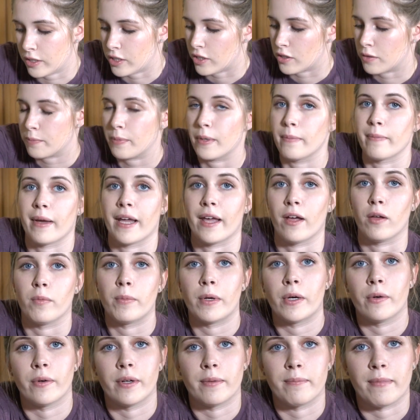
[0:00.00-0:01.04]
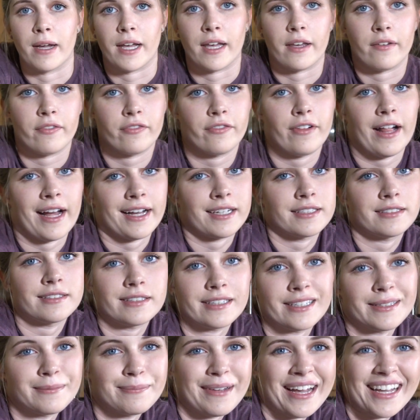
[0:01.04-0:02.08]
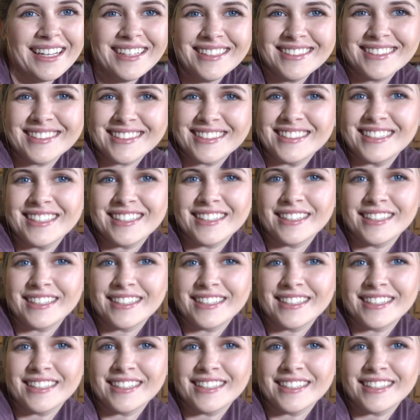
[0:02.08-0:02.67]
just put my elbow in my flaxseed mess.